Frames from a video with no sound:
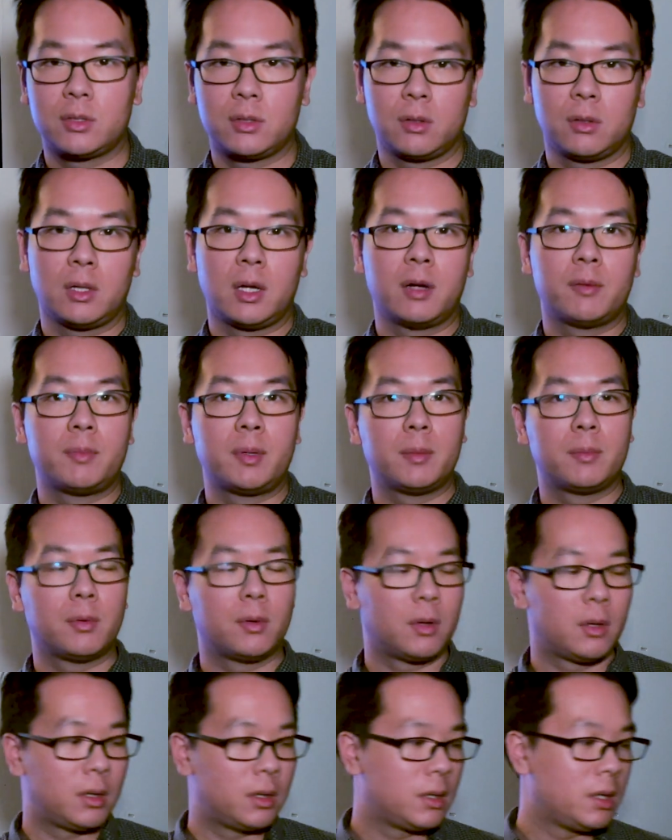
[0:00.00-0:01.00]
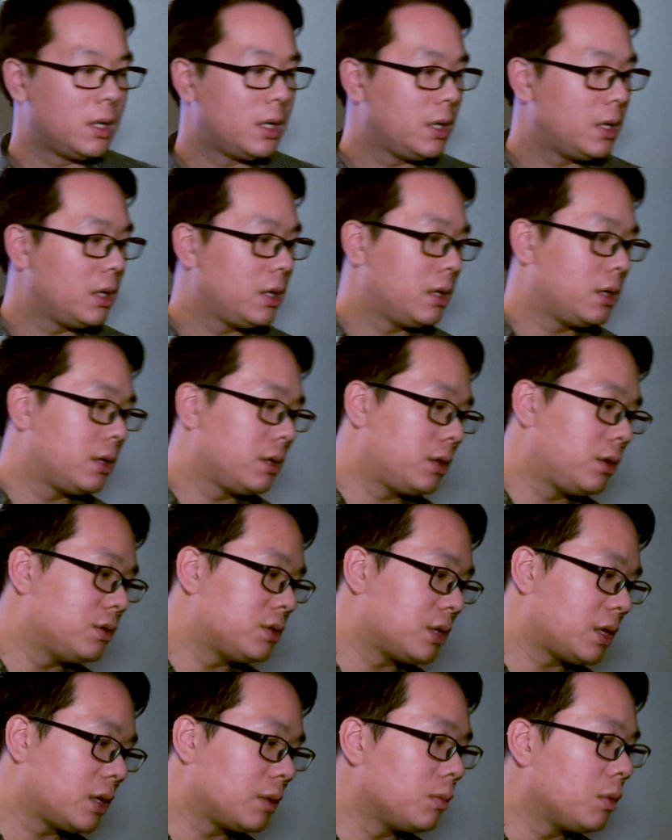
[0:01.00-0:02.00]
So a lot of people are
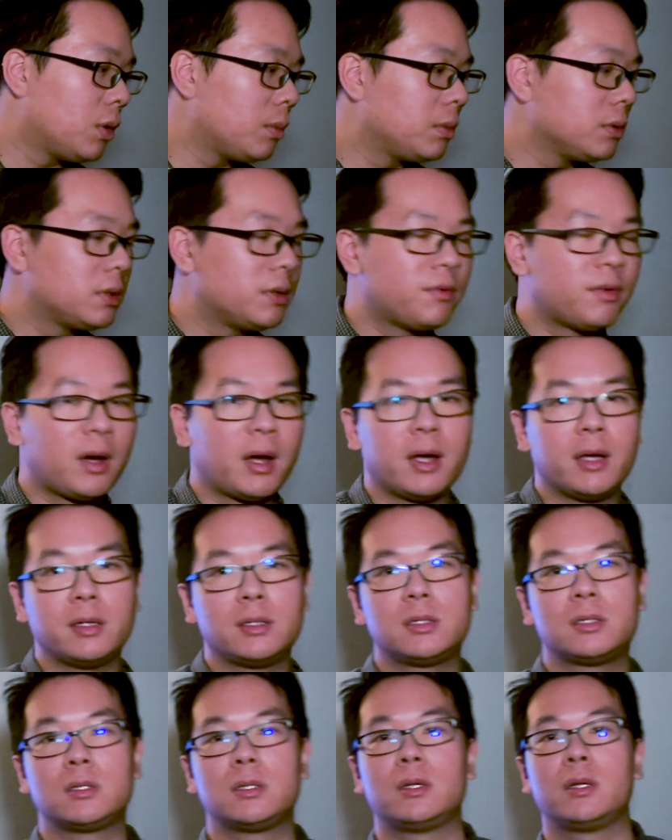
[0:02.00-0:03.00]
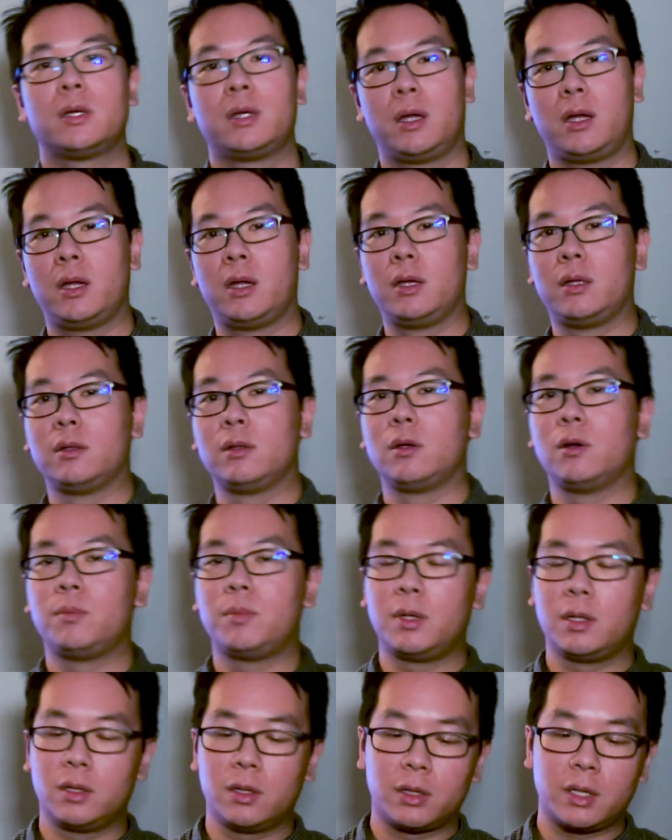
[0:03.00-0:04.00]
using a mobile device and they'll
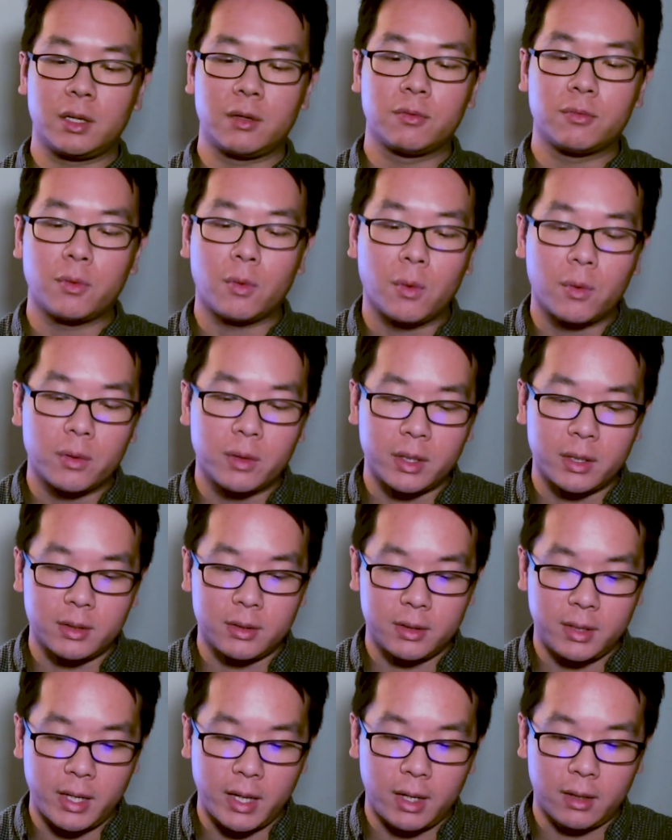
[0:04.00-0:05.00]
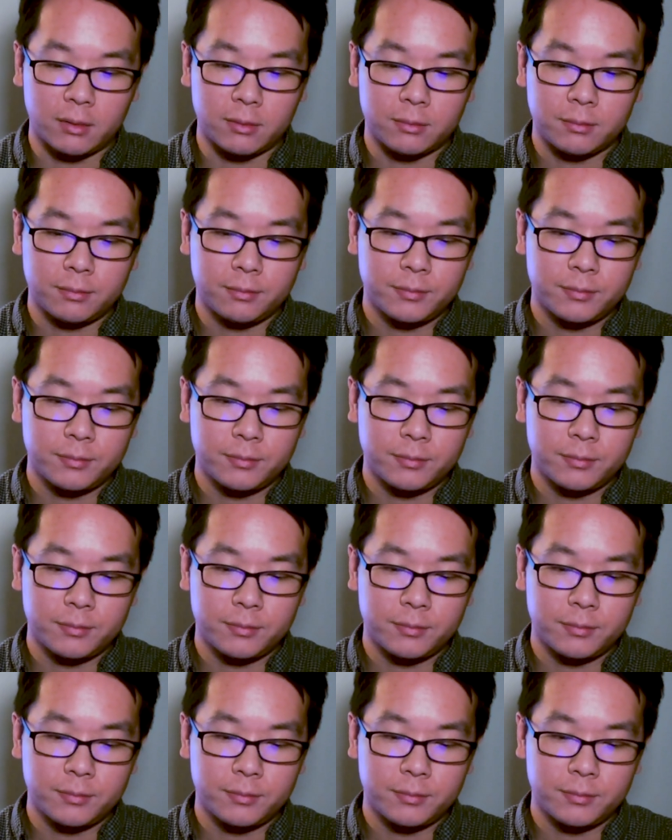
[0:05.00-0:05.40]
be looking forward and down.